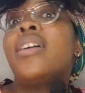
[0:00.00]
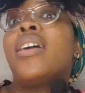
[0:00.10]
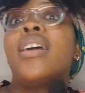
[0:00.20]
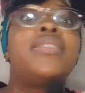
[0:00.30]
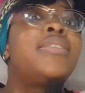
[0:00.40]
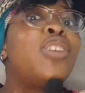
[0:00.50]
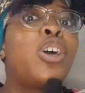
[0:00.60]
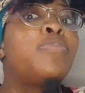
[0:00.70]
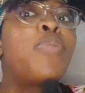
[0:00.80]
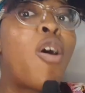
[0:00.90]
it's
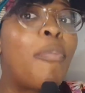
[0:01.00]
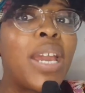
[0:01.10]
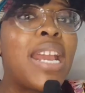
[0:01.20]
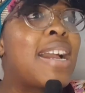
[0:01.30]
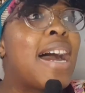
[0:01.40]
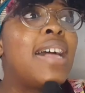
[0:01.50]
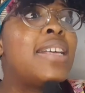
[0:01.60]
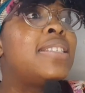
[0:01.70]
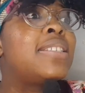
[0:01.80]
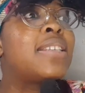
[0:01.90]
not popping.
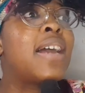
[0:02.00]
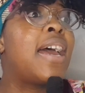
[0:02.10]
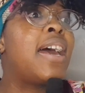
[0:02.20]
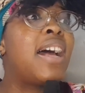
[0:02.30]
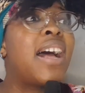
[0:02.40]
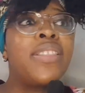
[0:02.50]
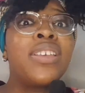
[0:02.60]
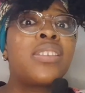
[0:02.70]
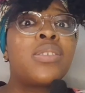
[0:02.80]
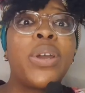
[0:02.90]
Guys,
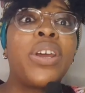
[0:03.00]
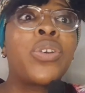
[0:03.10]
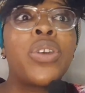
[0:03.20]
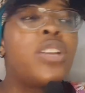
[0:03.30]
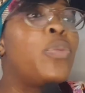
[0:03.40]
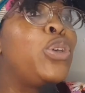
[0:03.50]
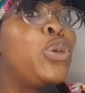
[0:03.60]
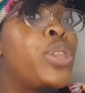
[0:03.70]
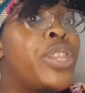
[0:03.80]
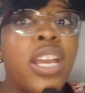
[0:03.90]
this is what I create. What do
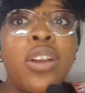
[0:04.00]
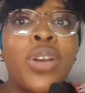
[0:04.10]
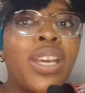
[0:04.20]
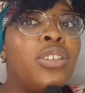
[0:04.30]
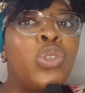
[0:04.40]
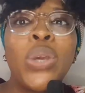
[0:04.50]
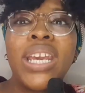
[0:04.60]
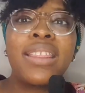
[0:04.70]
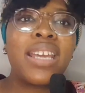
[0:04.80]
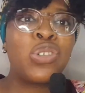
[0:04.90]
you think? Okay,
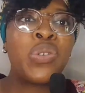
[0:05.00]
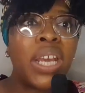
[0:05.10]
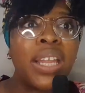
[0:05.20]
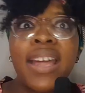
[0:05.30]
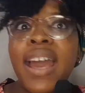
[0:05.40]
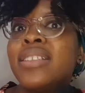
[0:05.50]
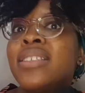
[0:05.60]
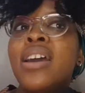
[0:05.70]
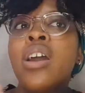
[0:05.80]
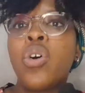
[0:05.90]
tweak that, tweak
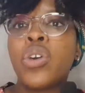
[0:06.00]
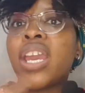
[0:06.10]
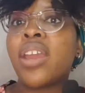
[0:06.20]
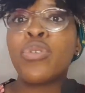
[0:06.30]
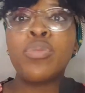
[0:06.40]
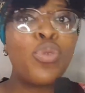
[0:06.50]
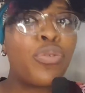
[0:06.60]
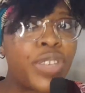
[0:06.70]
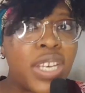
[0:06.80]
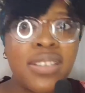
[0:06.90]
that. Okay,
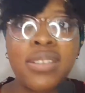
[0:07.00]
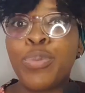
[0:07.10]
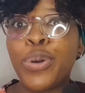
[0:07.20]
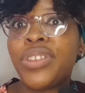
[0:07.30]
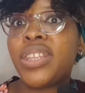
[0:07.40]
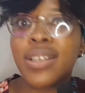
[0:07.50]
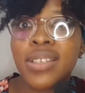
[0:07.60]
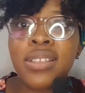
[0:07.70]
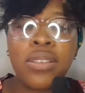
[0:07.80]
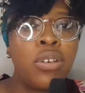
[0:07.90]
remove this, put
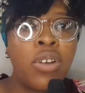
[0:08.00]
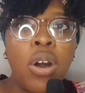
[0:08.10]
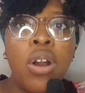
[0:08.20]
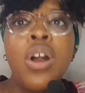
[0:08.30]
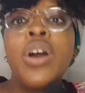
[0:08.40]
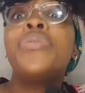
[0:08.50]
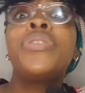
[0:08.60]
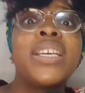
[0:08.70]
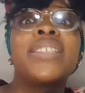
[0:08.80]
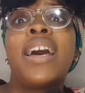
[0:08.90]
this. You know,
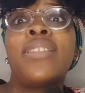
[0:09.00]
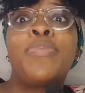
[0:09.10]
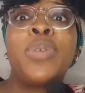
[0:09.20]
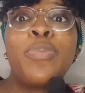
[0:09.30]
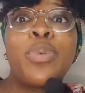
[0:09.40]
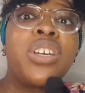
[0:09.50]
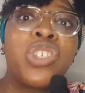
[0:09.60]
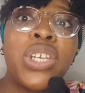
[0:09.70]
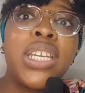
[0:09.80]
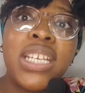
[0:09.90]
these are the people
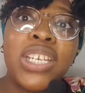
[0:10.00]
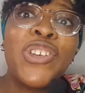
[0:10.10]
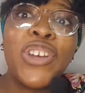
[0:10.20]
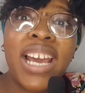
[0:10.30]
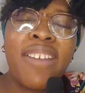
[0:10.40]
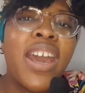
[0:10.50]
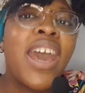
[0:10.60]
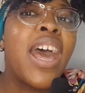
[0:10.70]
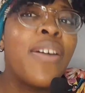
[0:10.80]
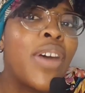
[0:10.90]
that you need in your life.
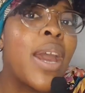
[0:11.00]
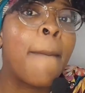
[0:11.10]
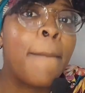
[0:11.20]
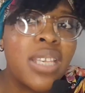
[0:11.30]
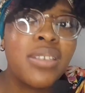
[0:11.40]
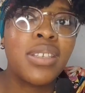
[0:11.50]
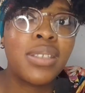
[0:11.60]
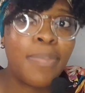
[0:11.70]
Have a business